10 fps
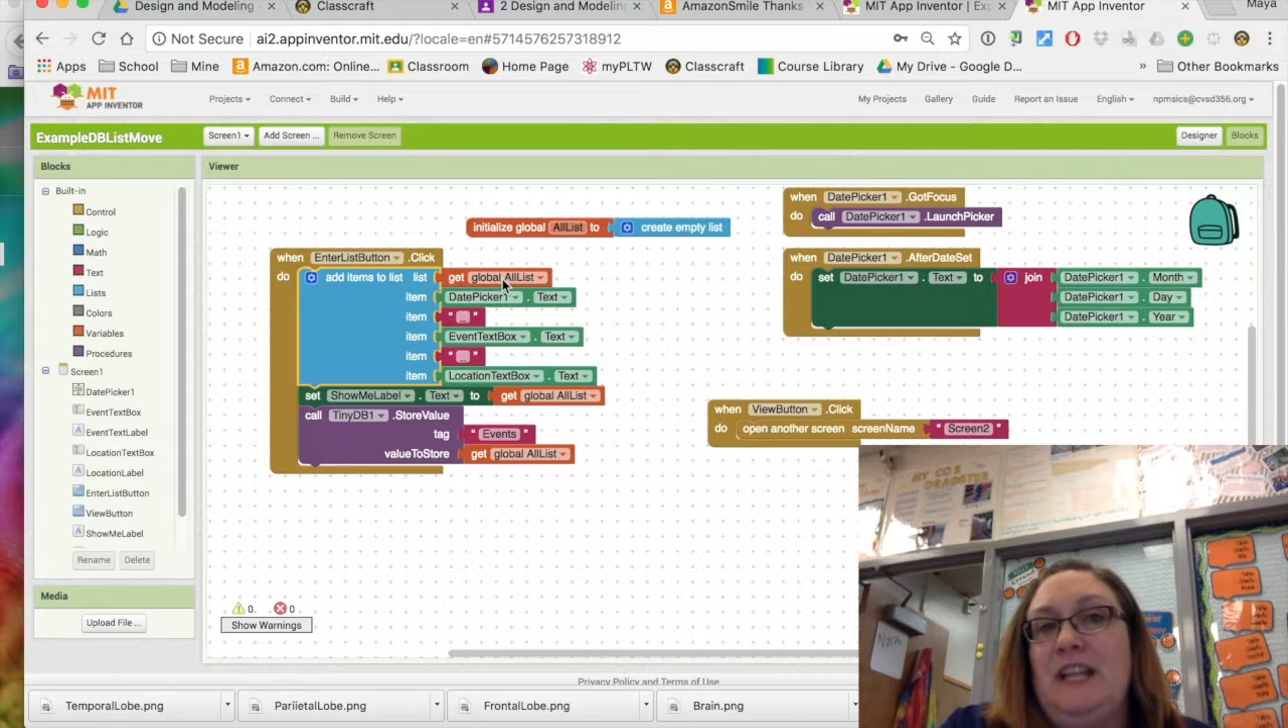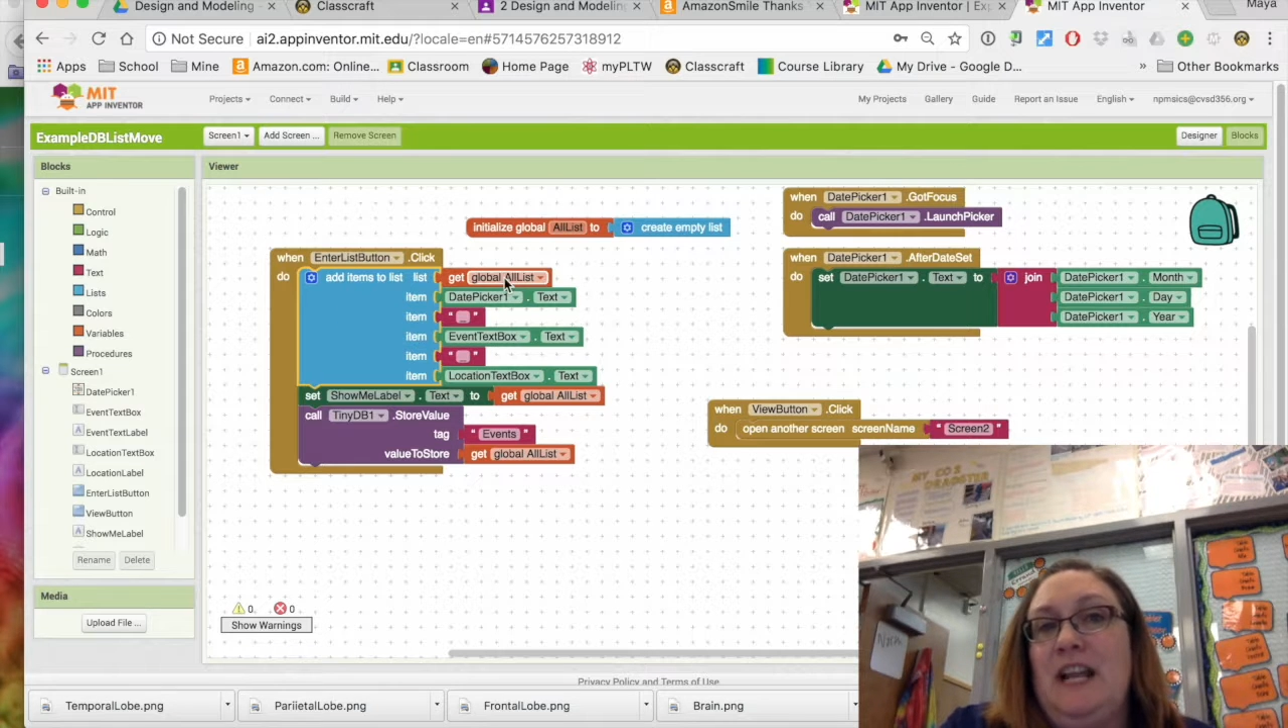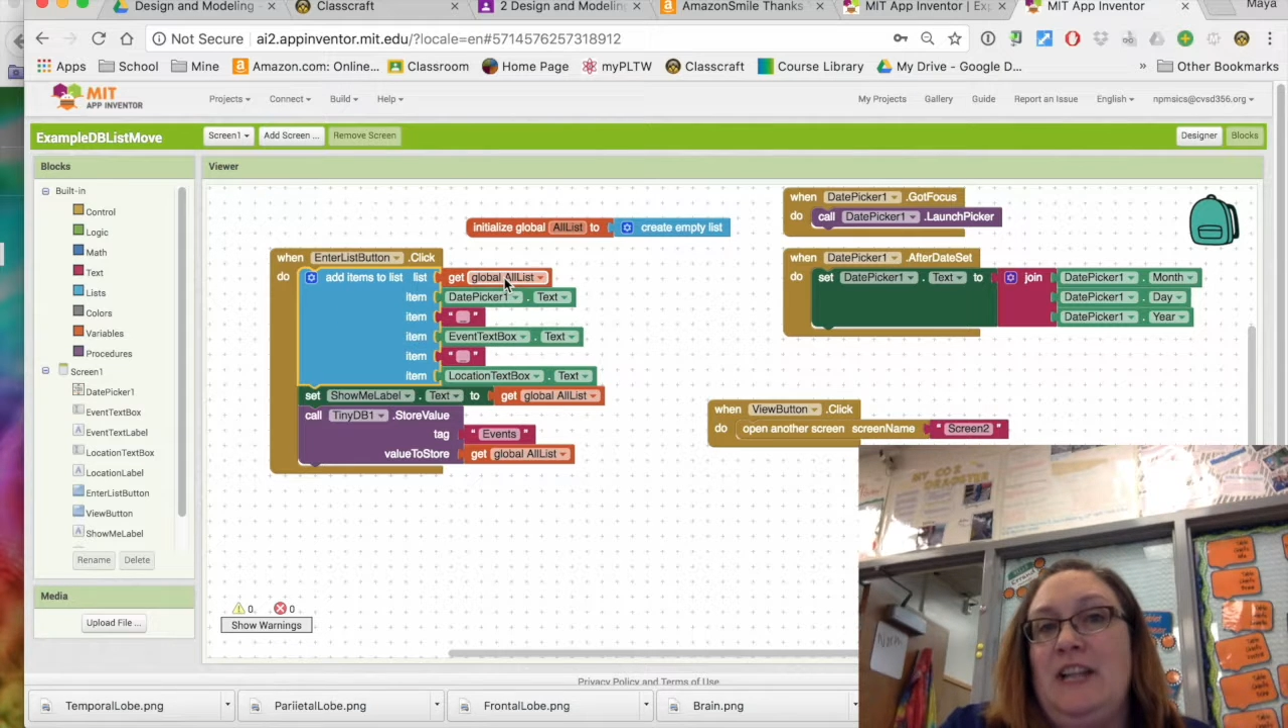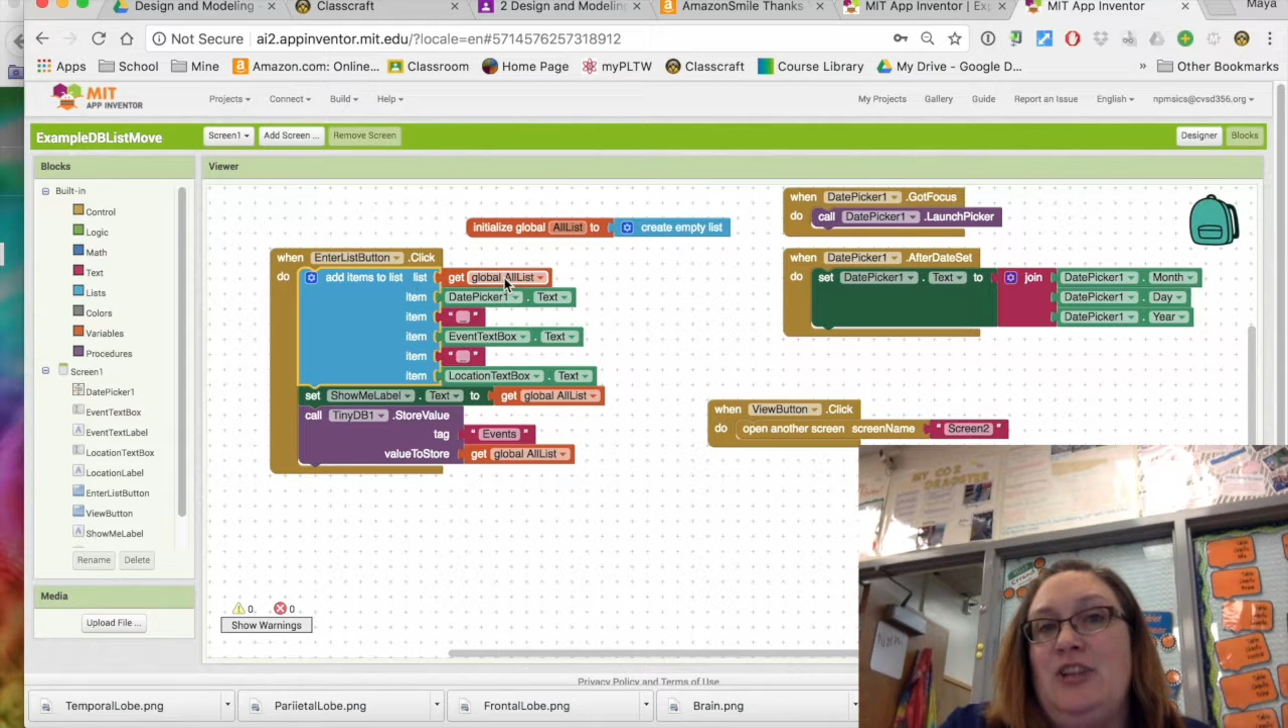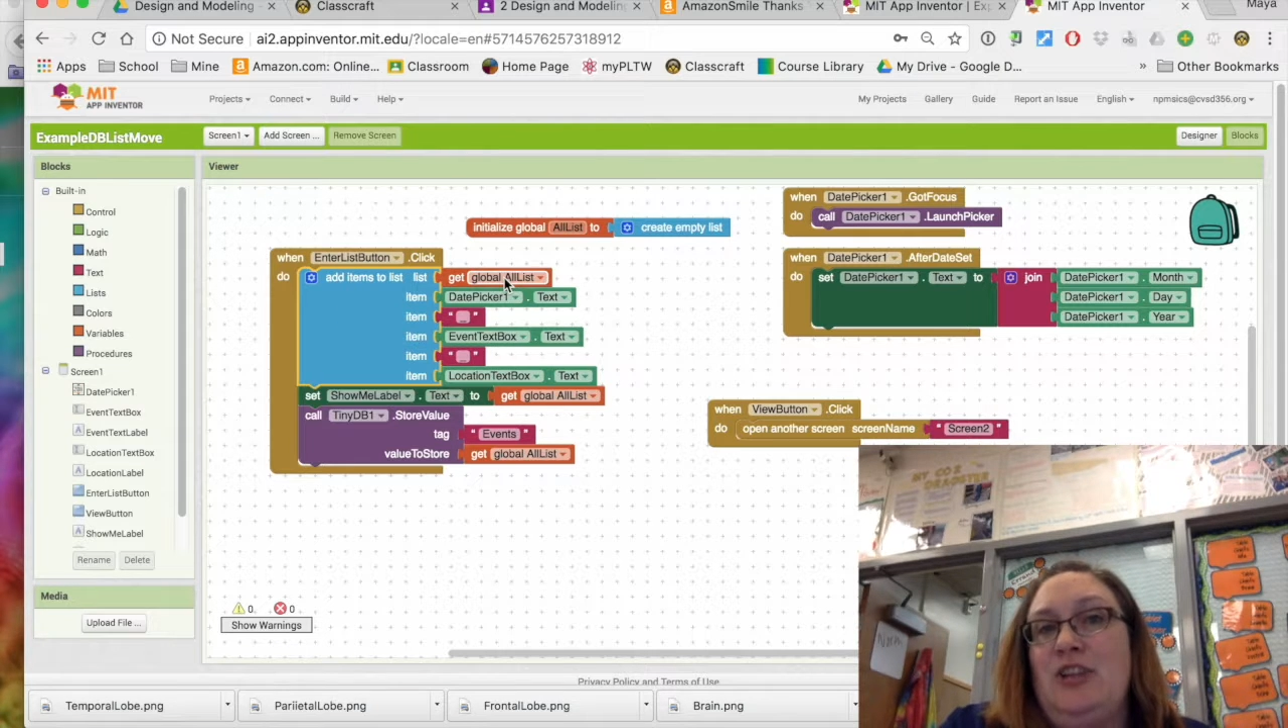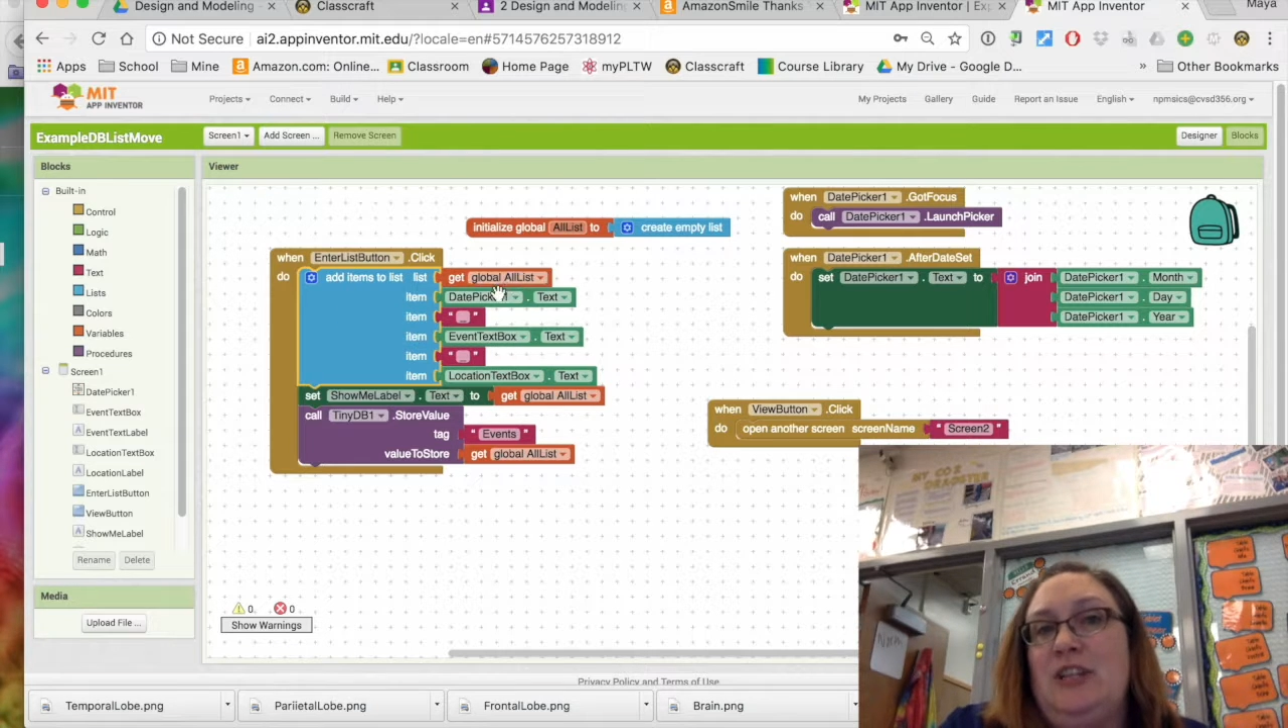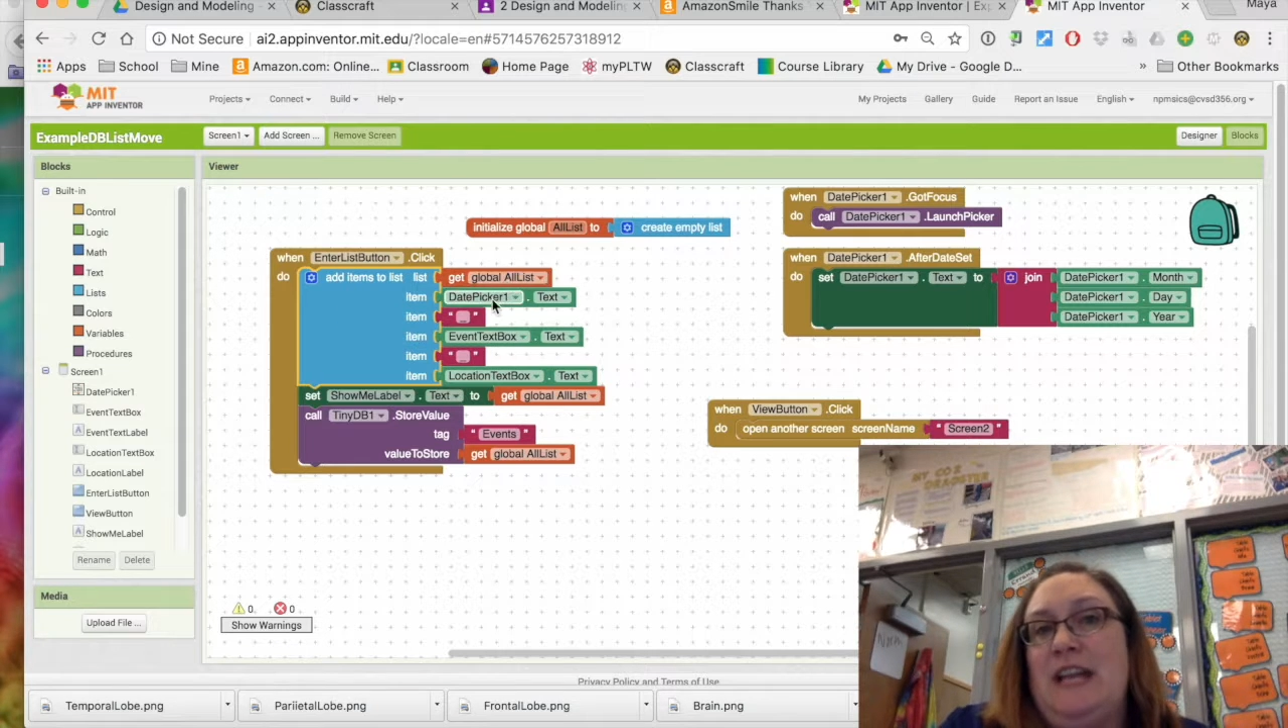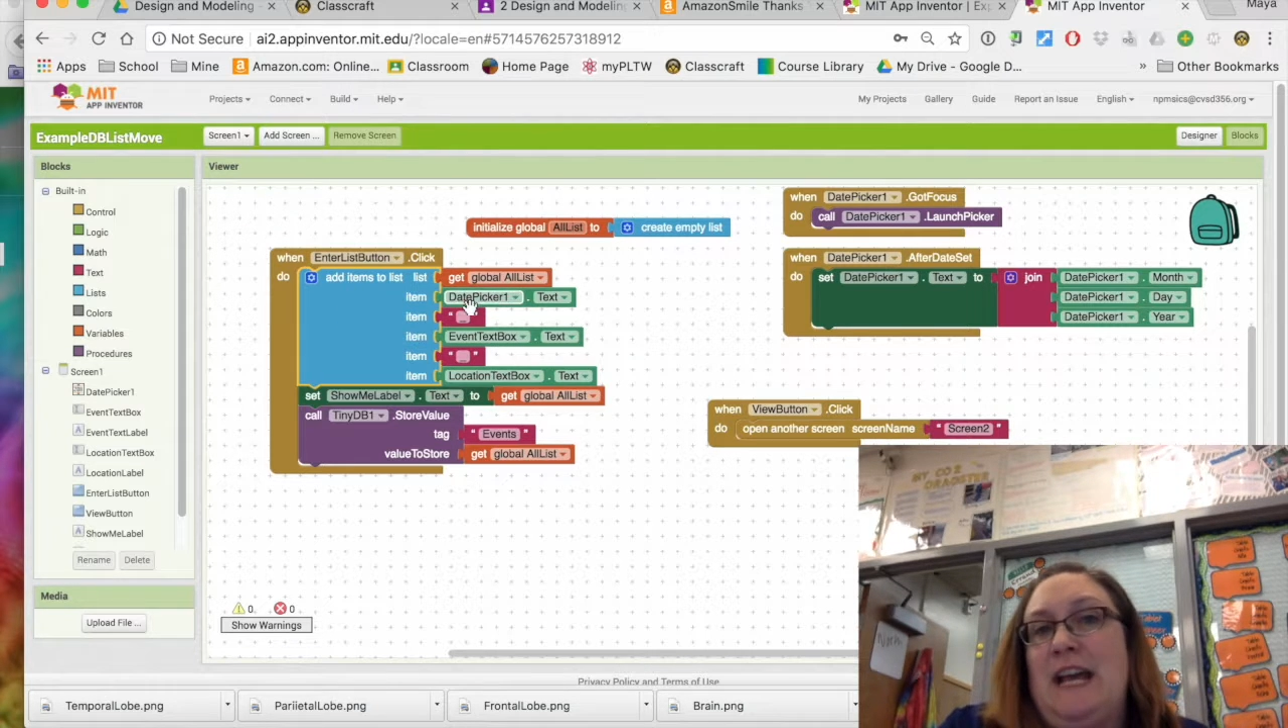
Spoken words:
I just